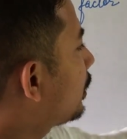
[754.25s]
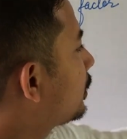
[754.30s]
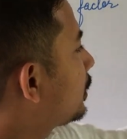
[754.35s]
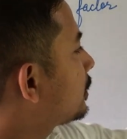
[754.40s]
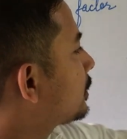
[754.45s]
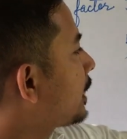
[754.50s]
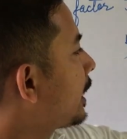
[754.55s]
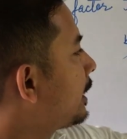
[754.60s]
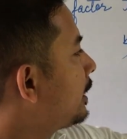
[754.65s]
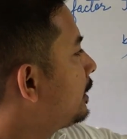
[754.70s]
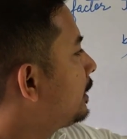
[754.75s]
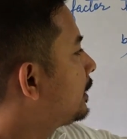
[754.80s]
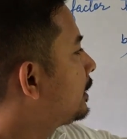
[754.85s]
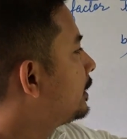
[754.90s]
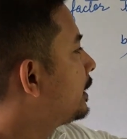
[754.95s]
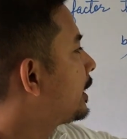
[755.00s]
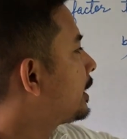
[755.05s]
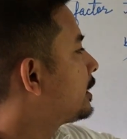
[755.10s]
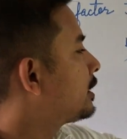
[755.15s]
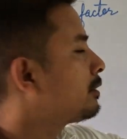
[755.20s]
other
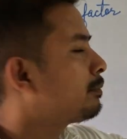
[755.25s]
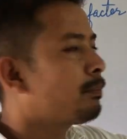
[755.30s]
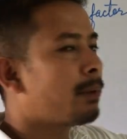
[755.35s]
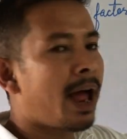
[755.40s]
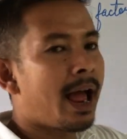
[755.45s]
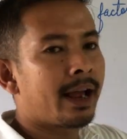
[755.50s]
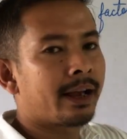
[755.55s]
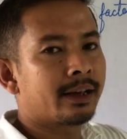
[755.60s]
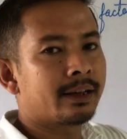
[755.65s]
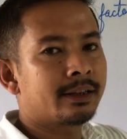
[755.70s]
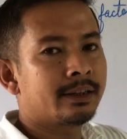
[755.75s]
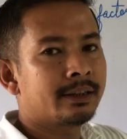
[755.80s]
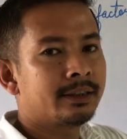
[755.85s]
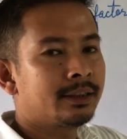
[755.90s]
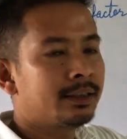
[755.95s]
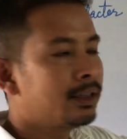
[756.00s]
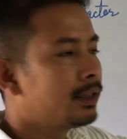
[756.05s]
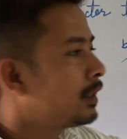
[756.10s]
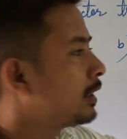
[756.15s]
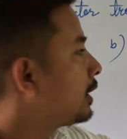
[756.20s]
side there is blank.
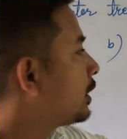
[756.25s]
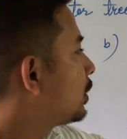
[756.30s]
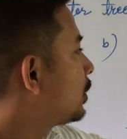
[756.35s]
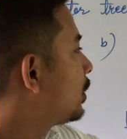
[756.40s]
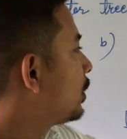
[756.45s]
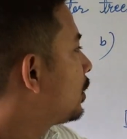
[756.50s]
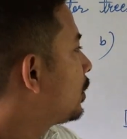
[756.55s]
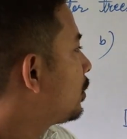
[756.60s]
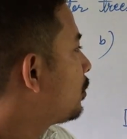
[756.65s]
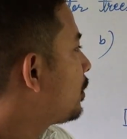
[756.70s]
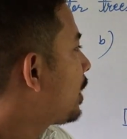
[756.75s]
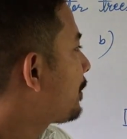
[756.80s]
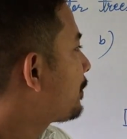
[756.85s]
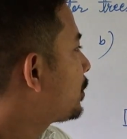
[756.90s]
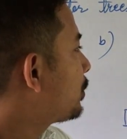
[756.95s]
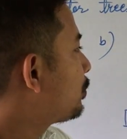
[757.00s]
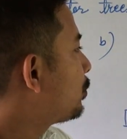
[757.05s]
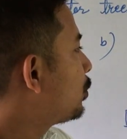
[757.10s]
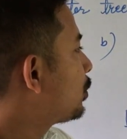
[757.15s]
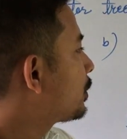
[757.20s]
We
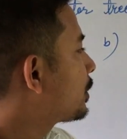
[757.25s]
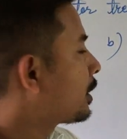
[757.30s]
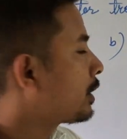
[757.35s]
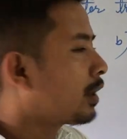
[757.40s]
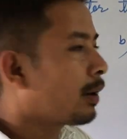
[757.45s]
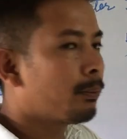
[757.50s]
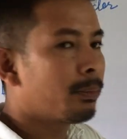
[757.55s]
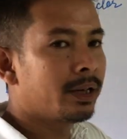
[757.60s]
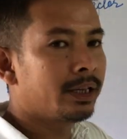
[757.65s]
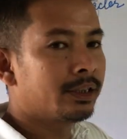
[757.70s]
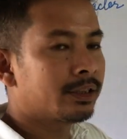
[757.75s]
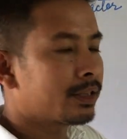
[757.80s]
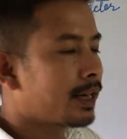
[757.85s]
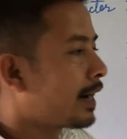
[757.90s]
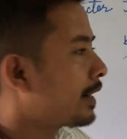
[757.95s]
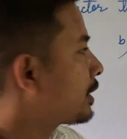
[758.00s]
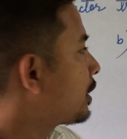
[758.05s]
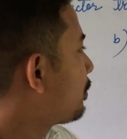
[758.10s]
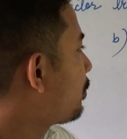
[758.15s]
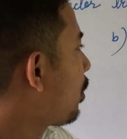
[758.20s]
have to put the number
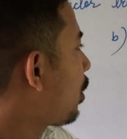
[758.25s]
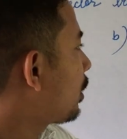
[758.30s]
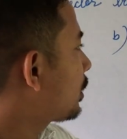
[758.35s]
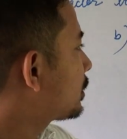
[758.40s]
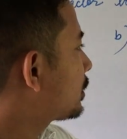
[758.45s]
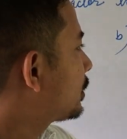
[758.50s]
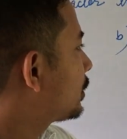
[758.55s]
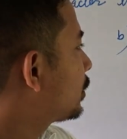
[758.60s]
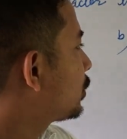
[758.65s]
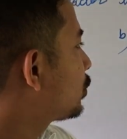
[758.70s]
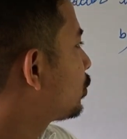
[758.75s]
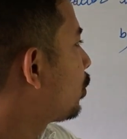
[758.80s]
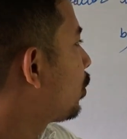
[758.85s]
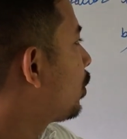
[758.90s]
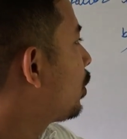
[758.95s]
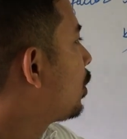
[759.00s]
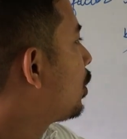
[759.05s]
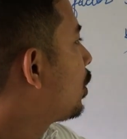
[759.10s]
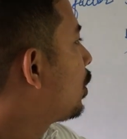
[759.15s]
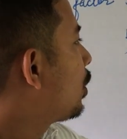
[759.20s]
inside the box.
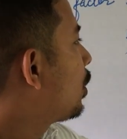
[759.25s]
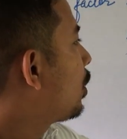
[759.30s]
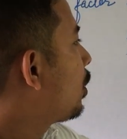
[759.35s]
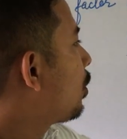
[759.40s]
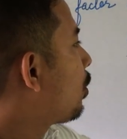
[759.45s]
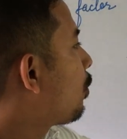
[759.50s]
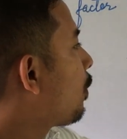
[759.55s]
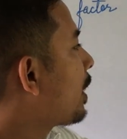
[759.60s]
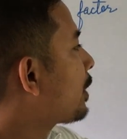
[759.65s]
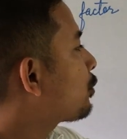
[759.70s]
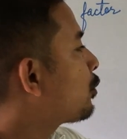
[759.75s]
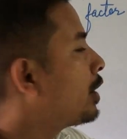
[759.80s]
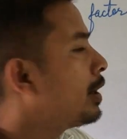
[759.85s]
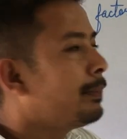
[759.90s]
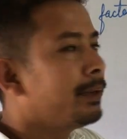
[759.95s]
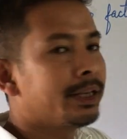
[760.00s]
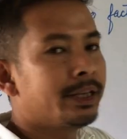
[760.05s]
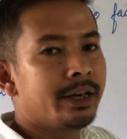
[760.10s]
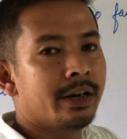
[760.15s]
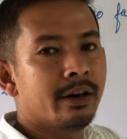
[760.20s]
So what
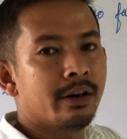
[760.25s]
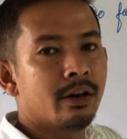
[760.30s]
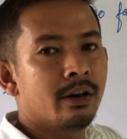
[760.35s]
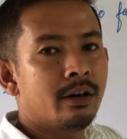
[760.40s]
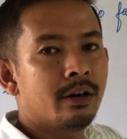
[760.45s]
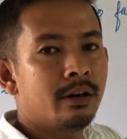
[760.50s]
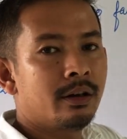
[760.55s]
will be there?